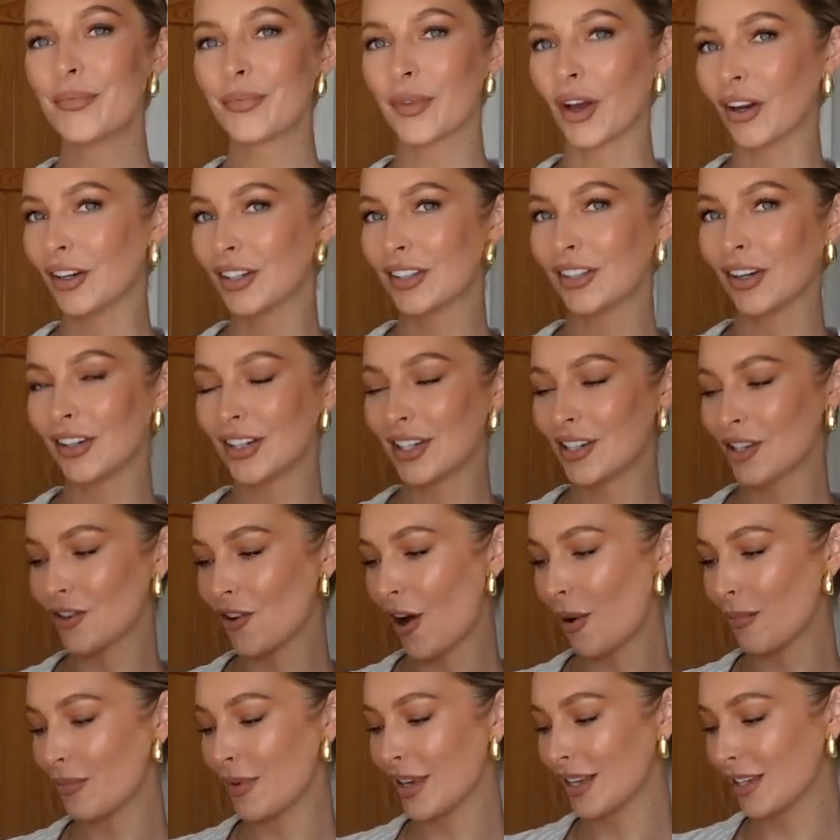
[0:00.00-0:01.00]
I decided to
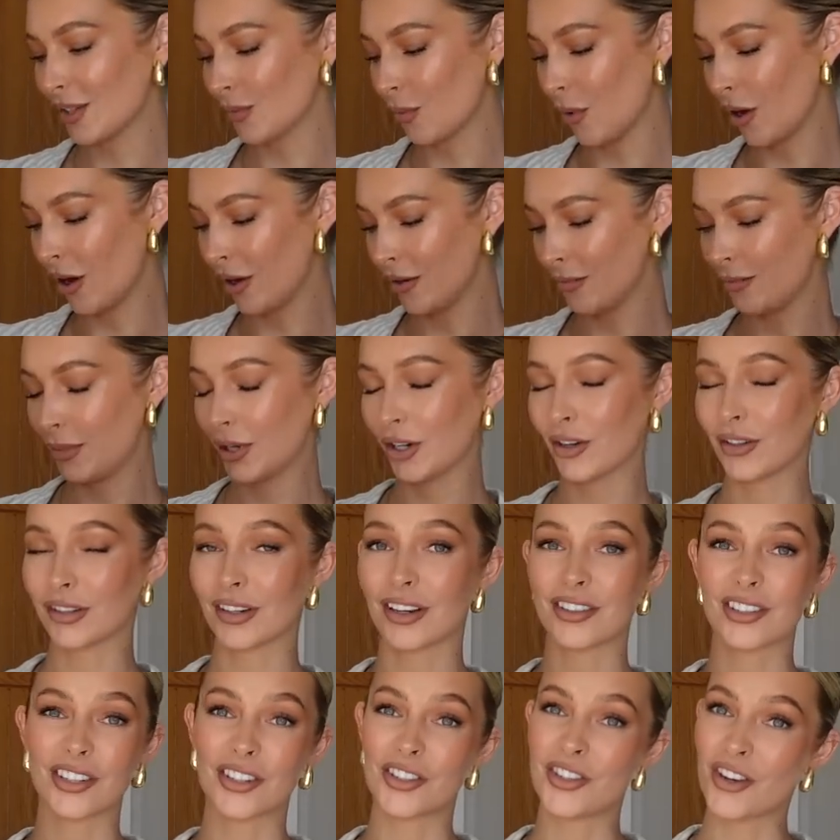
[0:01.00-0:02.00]
grab this one because
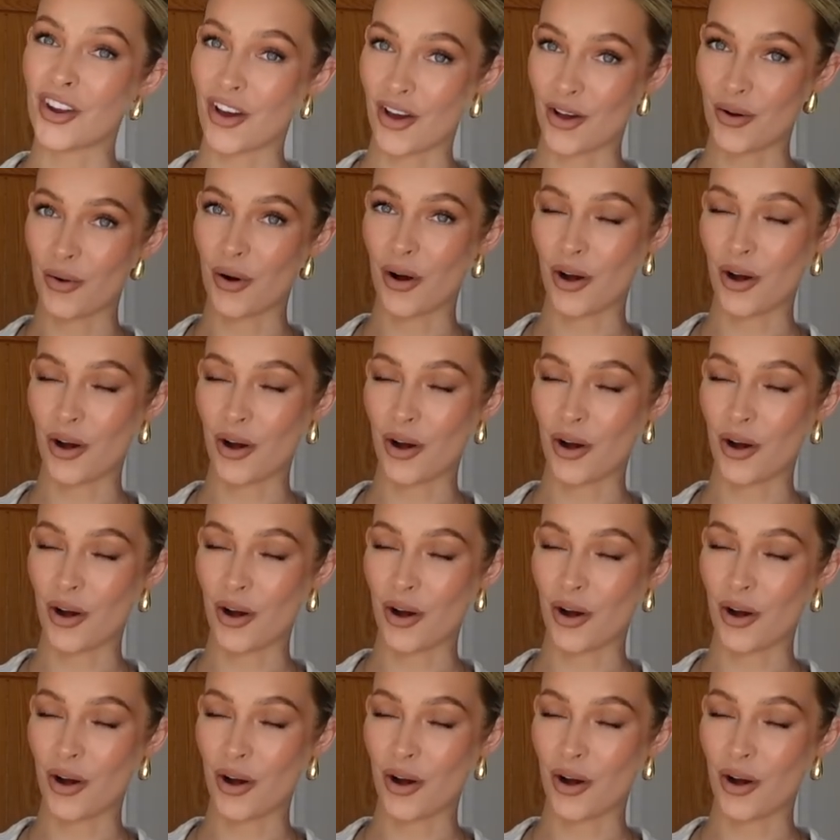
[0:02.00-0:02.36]
I just know